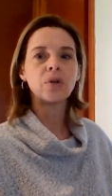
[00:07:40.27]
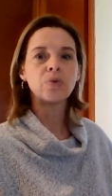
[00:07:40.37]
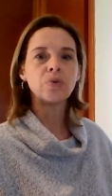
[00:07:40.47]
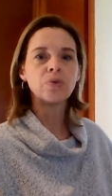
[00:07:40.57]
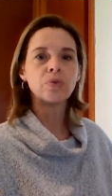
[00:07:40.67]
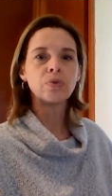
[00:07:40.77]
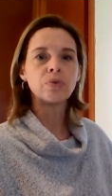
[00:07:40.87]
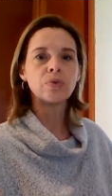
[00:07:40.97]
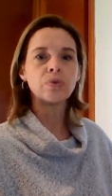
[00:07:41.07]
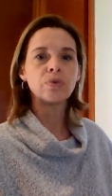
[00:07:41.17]

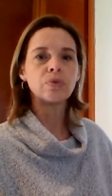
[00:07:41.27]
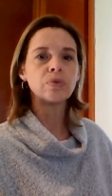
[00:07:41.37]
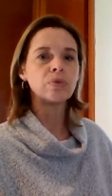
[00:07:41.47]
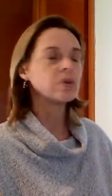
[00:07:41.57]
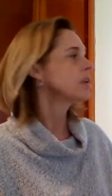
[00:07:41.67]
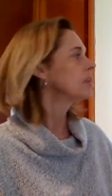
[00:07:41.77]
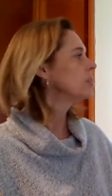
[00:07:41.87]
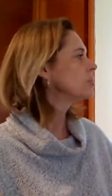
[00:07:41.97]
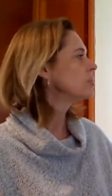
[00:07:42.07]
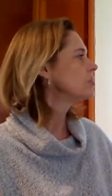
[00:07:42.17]
ooh,
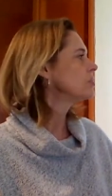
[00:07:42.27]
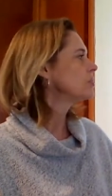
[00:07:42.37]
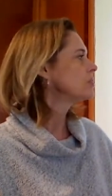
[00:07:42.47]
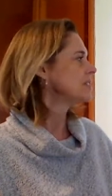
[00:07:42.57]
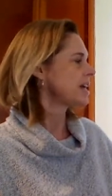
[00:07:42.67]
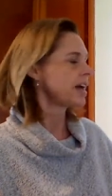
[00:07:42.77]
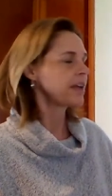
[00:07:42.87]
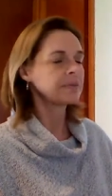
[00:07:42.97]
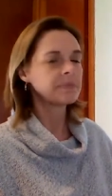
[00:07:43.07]
Tuesday.